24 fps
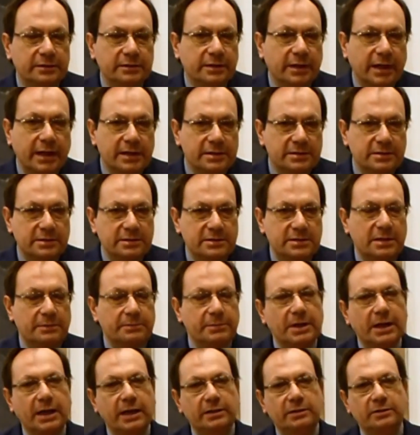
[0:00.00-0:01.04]
raised some
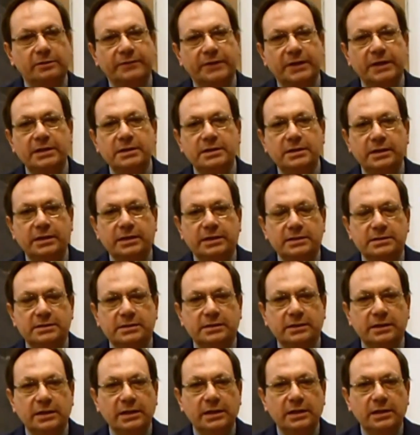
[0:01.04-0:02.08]
kind of interest,
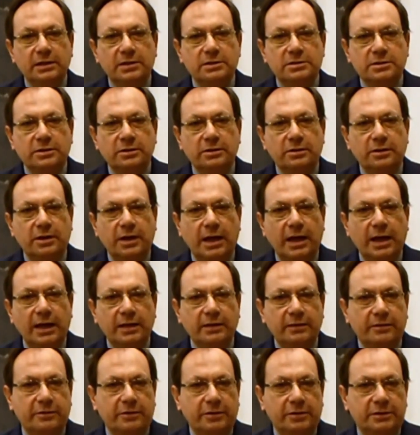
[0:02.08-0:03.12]
so I
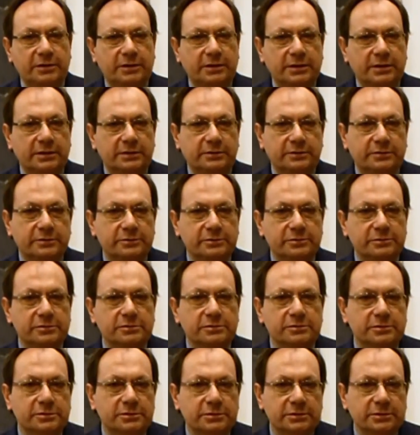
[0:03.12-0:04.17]
thought
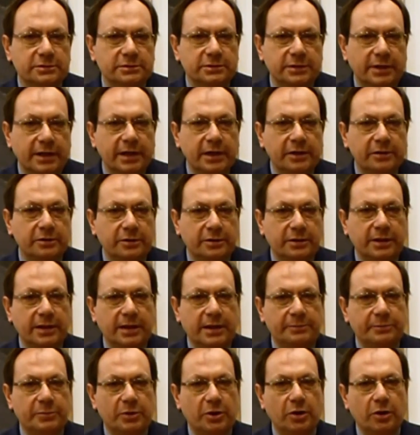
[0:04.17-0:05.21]
to record
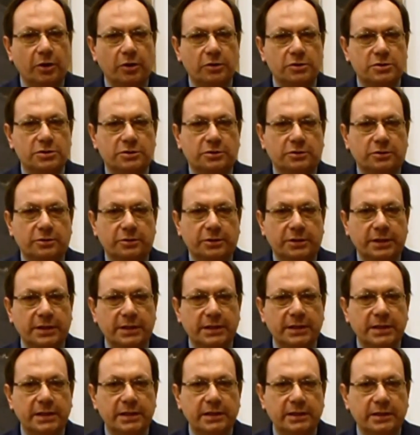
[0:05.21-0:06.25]
them also
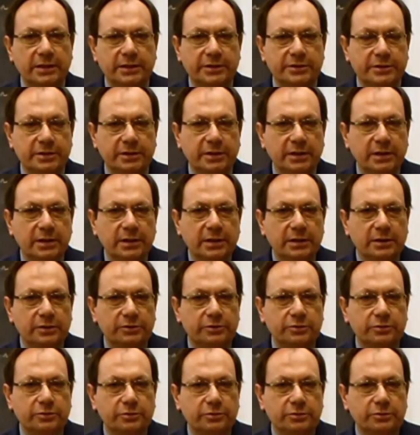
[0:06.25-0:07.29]
in English
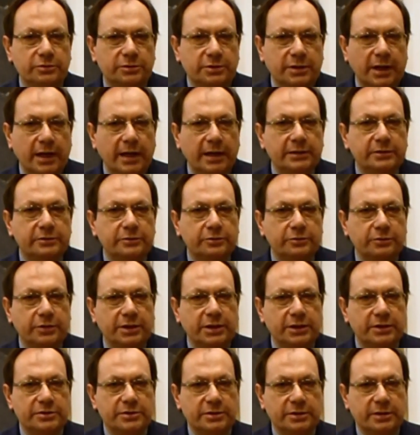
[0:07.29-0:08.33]
to try to
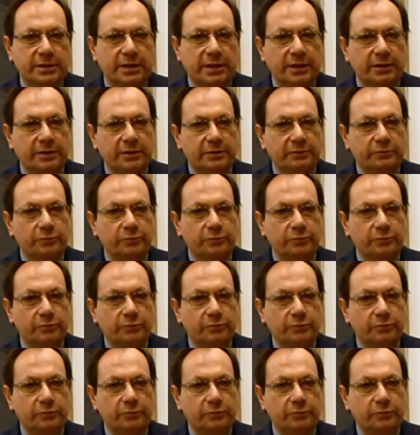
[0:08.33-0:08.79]
reach a